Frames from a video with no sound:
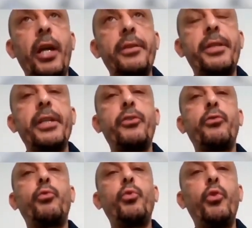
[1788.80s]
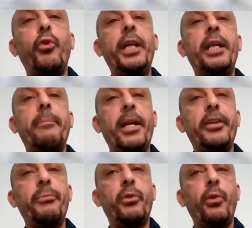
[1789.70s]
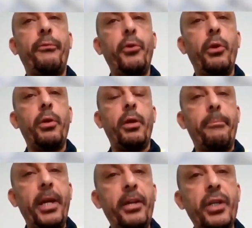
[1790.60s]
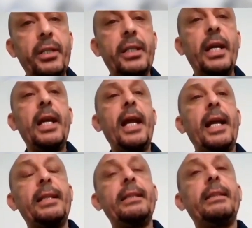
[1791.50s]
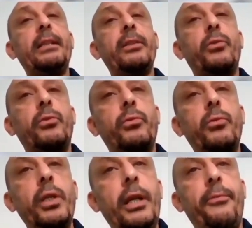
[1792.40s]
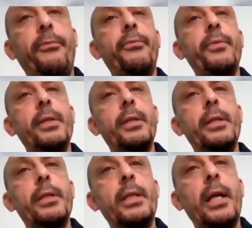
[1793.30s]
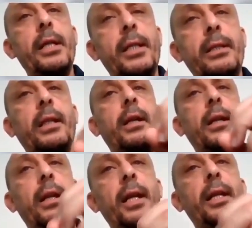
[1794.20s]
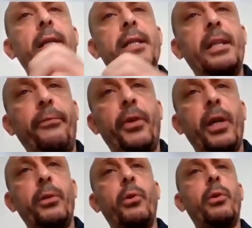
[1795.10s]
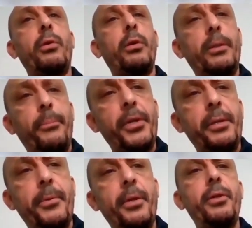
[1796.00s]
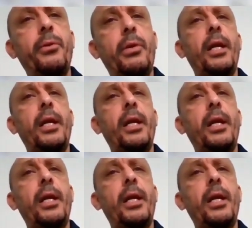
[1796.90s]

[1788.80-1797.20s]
chances during the management of your patients. And if the central line is difficult or not possible,